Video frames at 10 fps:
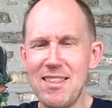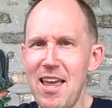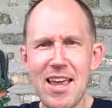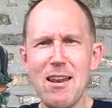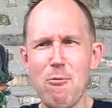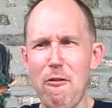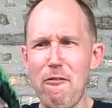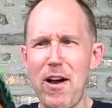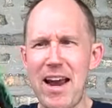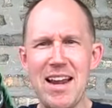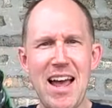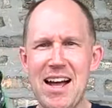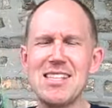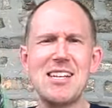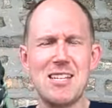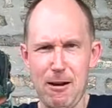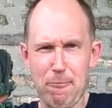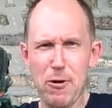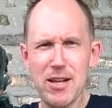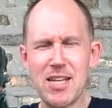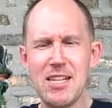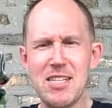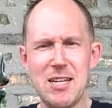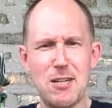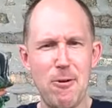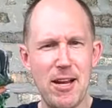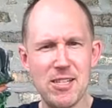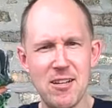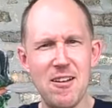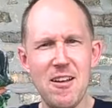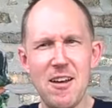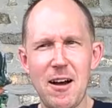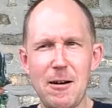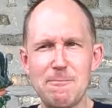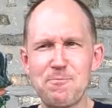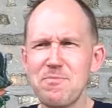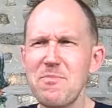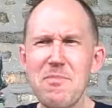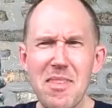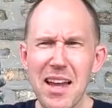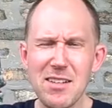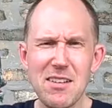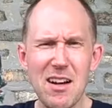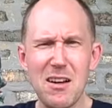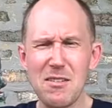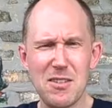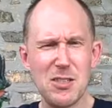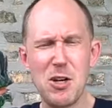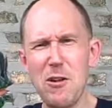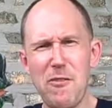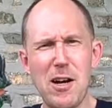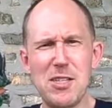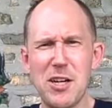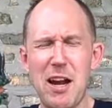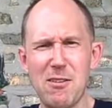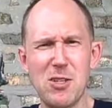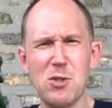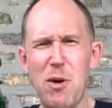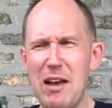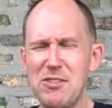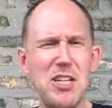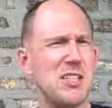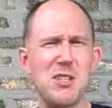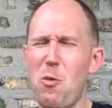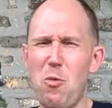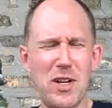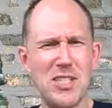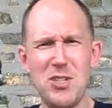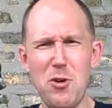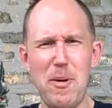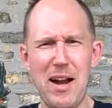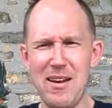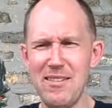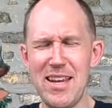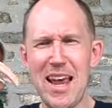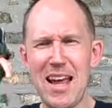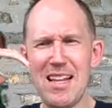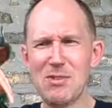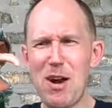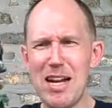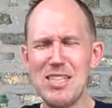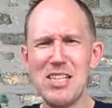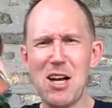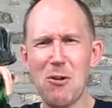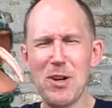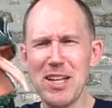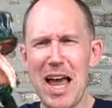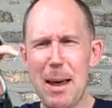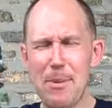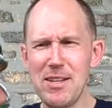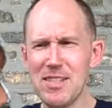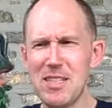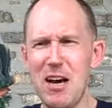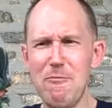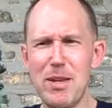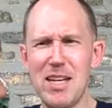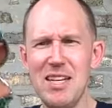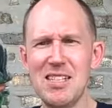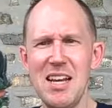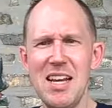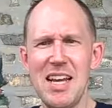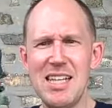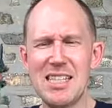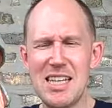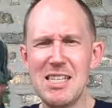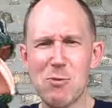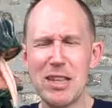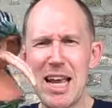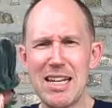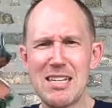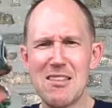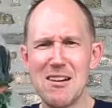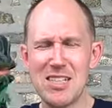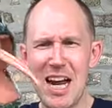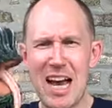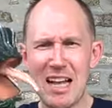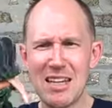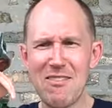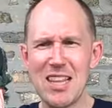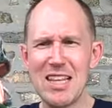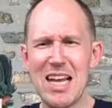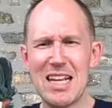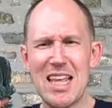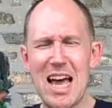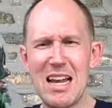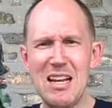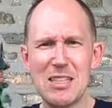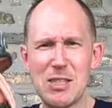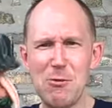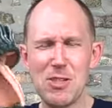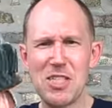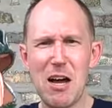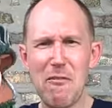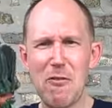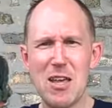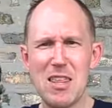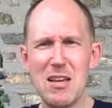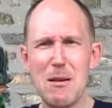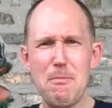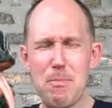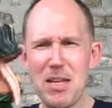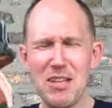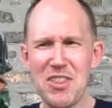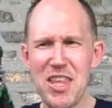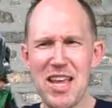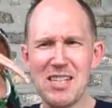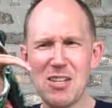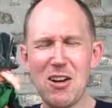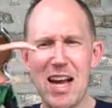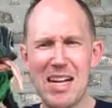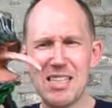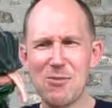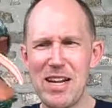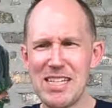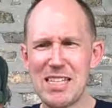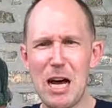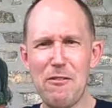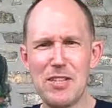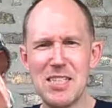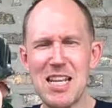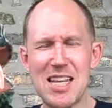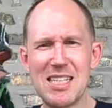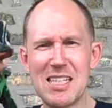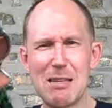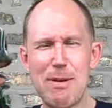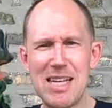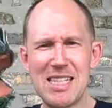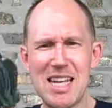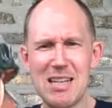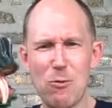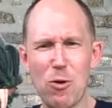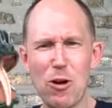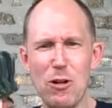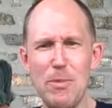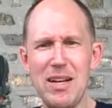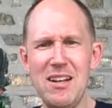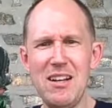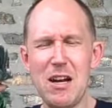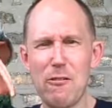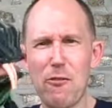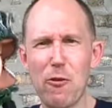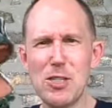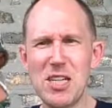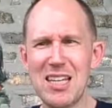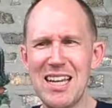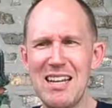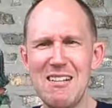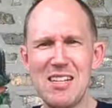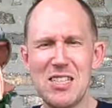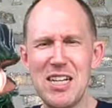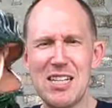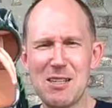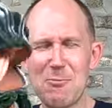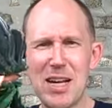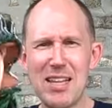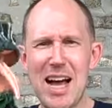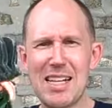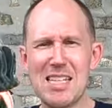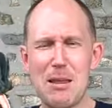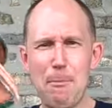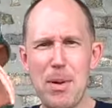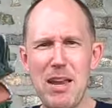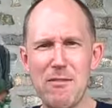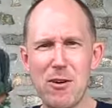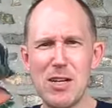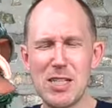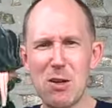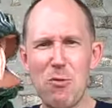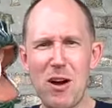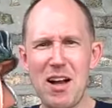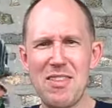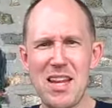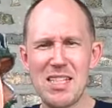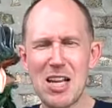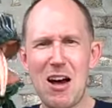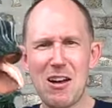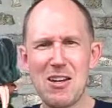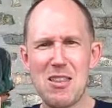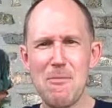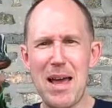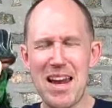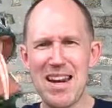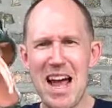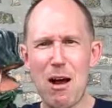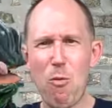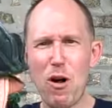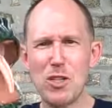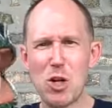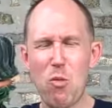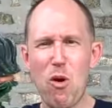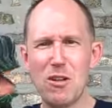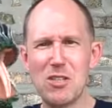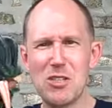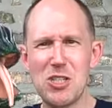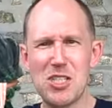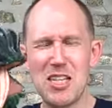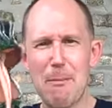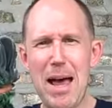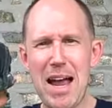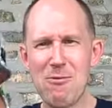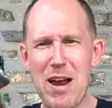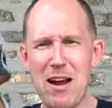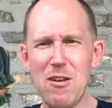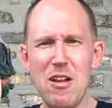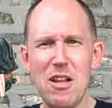And they get into a fight. Yeah, it's, it's a pretty tense situation. Um, and uh, the Jodie Foster character's wife, she doesn't know what to do about it. Yeah, that's right. She's all real happy and stuff because he's he's relating to their child, everything like that, doing stuff with them, building things, all kinds of great stuff, and she thinks it's the best thing in the world. But unfortunately, she doesn't realize that the beaver is the one that is talking to them and not Walter. Walter's just in the background.